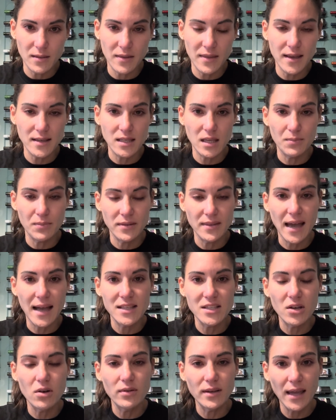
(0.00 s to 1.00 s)
and they said, but
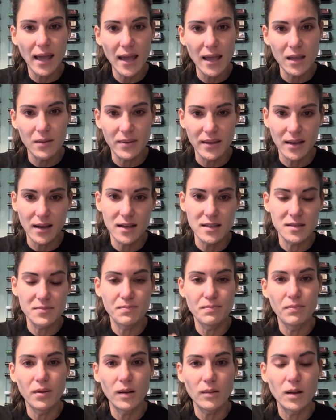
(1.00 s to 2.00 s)
that's okay because
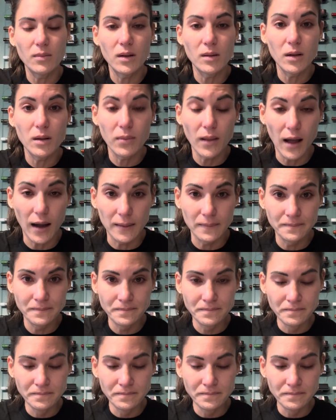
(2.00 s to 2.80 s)
blah, blah, blah, blah, blah.